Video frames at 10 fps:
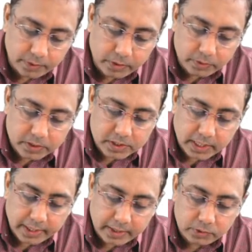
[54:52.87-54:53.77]
What we do
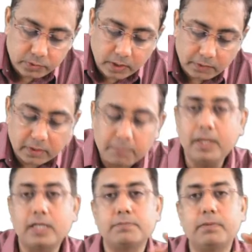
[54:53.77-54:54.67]
is direct
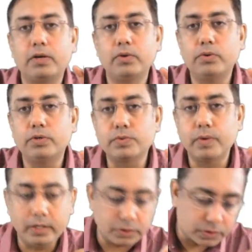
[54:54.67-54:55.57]
2-hour plasma
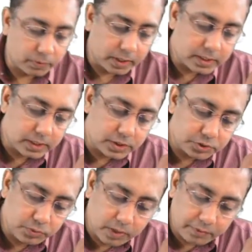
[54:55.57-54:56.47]
glucose value. So what is
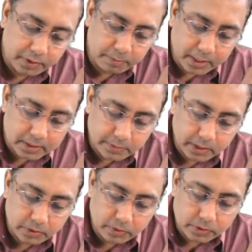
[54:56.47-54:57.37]
this 2-hour
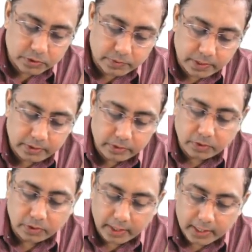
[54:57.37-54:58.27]
plasma glucose
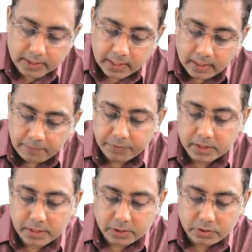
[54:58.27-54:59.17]
value called as?
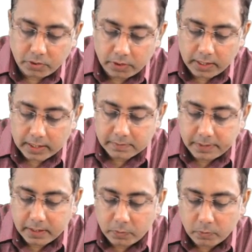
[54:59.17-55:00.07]
This is called
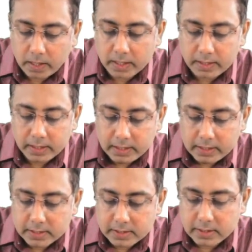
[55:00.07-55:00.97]
as beta
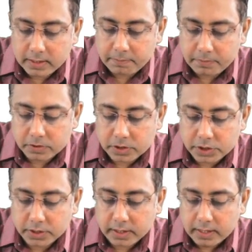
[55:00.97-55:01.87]
one-step
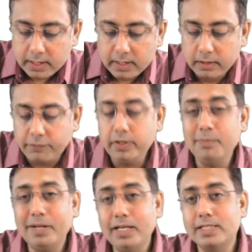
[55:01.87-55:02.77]
procedure. The
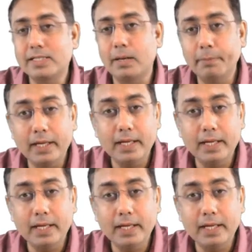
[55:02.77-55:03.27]
female is